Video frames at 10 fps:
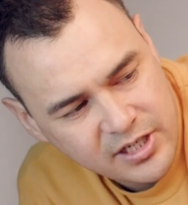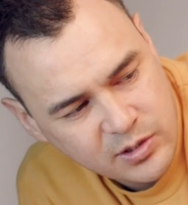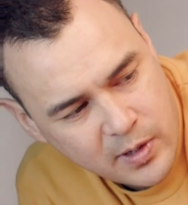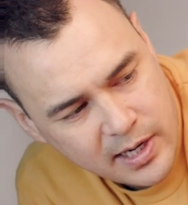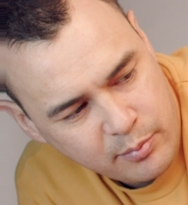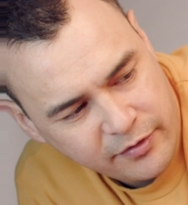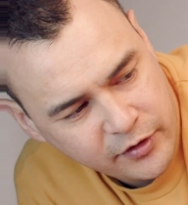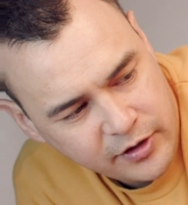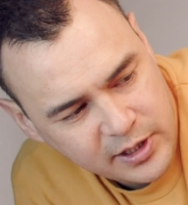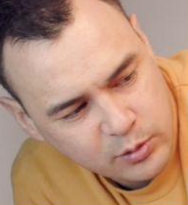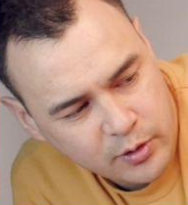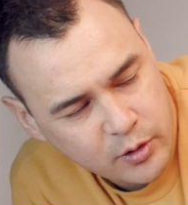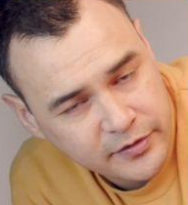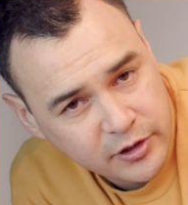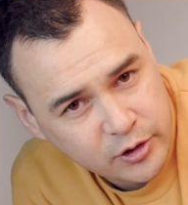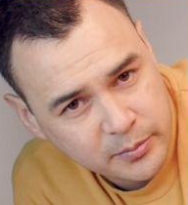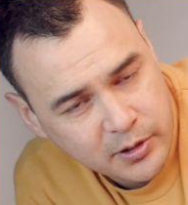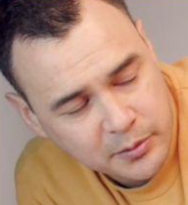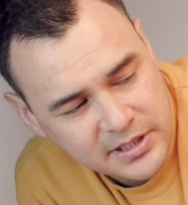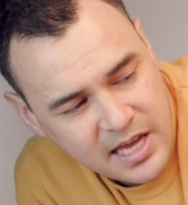reason why I prefer this one over
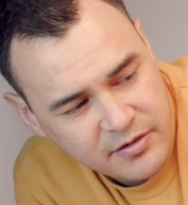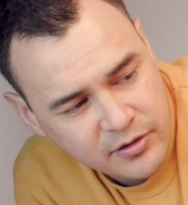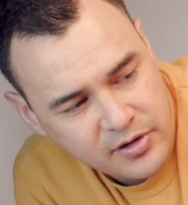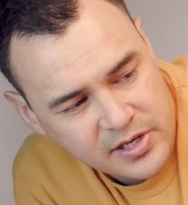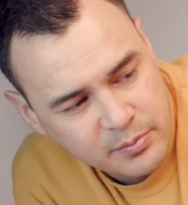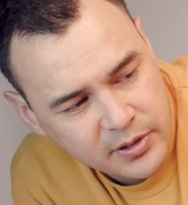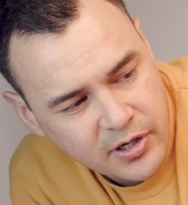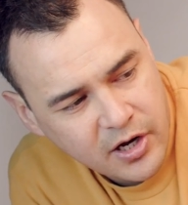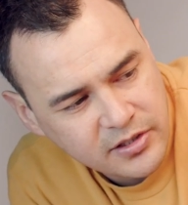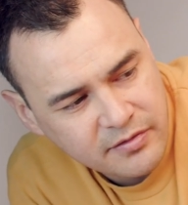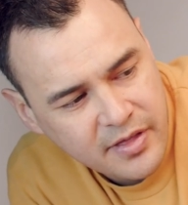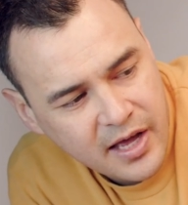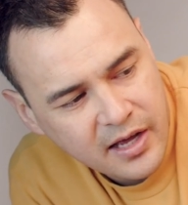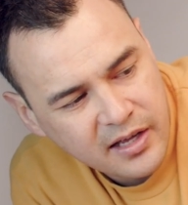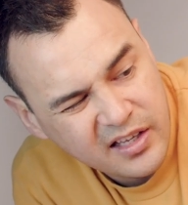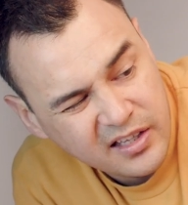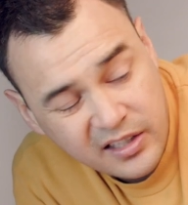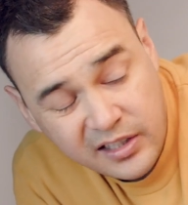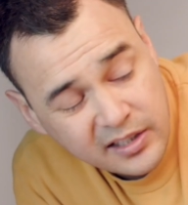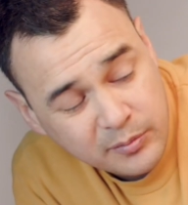the 007 is because of that.
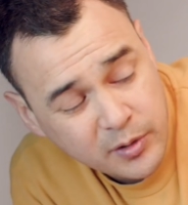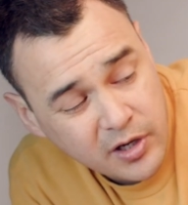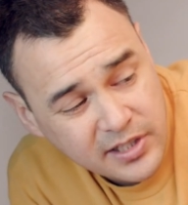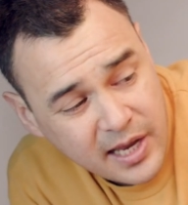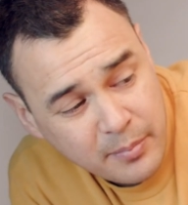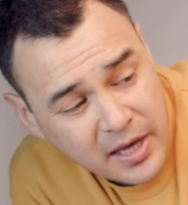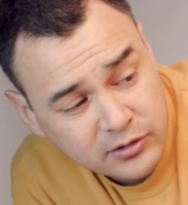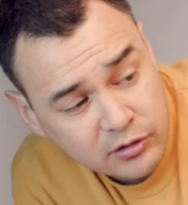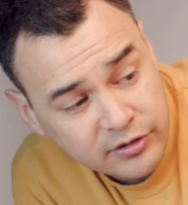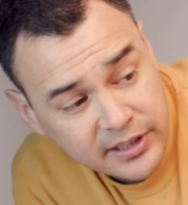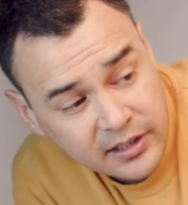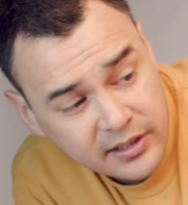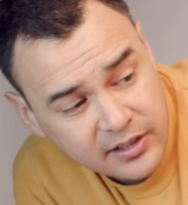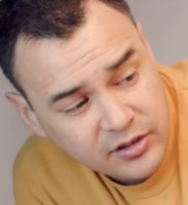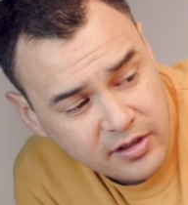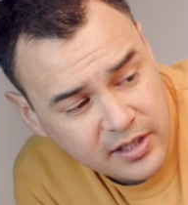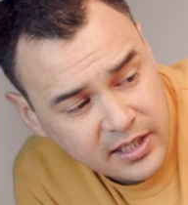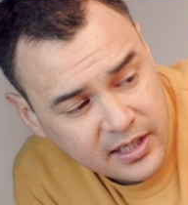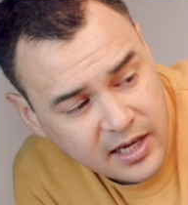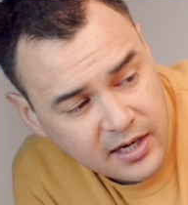Because of that bezel, really. I just
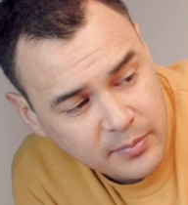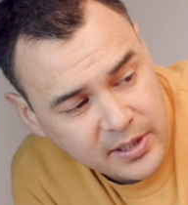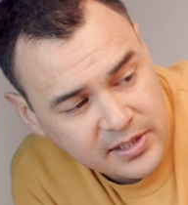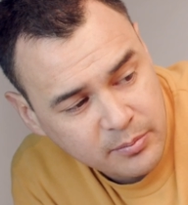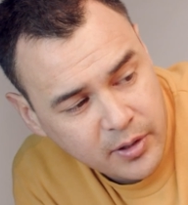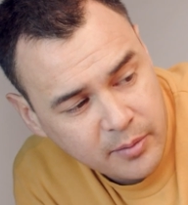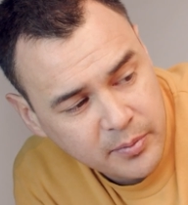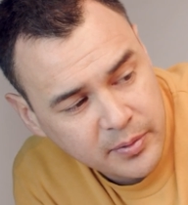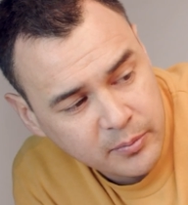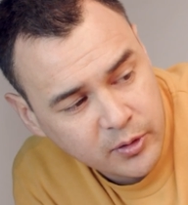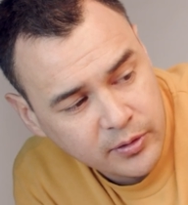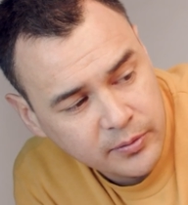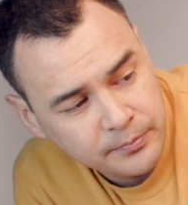think it kind of makes it pop a bit more.